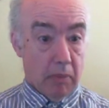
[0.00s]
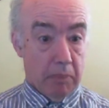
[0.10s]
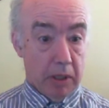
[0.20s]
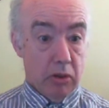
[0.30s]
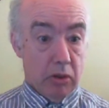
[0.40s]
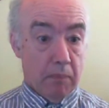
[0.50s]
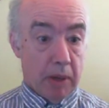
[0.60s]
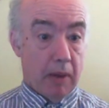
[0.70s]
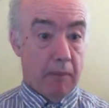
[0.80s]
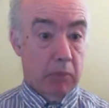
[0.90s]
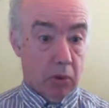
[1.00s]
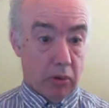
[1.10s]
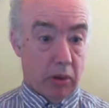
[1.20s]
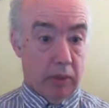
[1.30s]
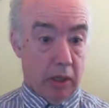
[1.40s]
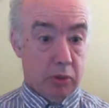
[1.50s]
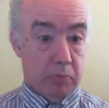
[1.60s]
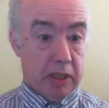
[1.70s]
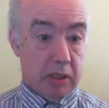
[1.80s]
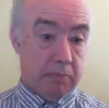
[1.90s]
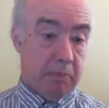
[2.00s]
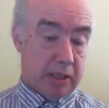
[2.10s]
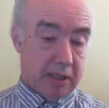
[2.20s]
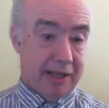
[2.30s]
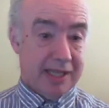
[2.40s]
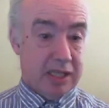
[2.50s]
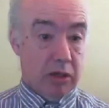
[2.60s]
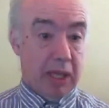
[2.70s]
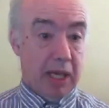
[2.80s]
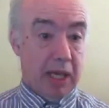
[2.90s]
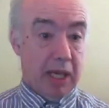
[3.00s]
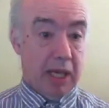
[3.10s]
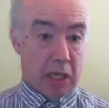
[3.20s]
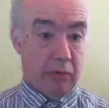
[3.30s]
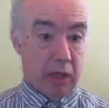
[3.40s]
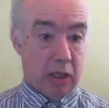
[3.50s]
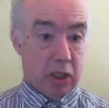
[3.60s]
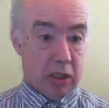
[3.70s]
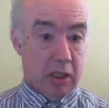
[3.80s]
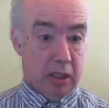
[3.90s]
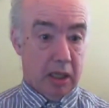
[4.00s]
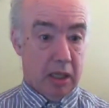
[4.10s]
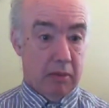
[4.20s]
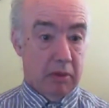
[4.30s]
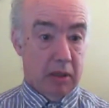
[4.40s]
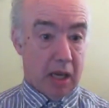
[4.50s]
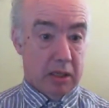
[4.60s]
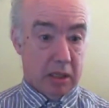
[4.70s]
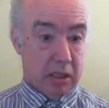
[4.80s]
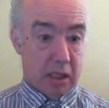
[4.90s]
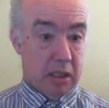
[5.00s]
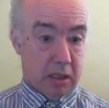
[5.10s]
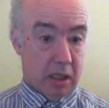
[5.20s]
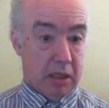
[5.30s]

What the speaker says: But you can bet more on those because basically there's going to be less variation at the end of the season.